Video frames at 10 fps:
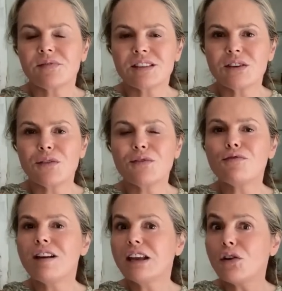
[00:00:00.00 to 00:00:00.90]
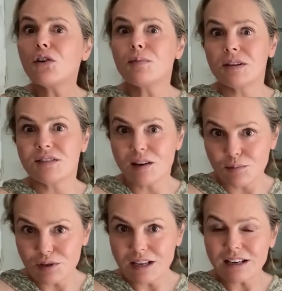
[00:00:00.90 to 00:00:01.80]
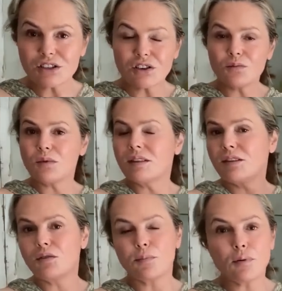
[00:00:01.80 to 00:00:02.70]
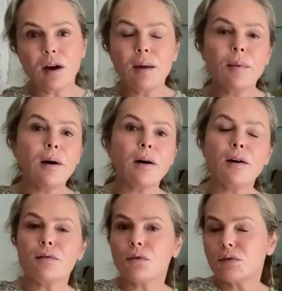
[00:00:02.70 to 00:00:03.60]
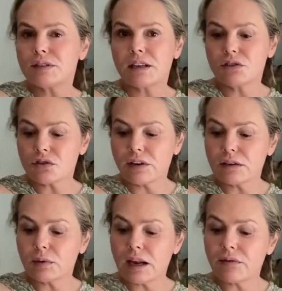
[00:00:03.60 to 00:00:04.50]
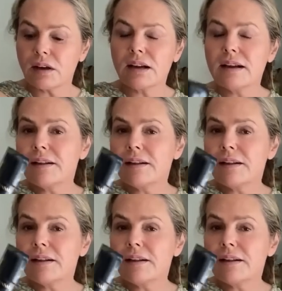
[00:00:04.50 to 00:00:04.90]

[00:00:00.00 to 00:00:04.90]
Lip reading: So if you've already got a bit of sun protection with your primer or your sunscreen or whatever,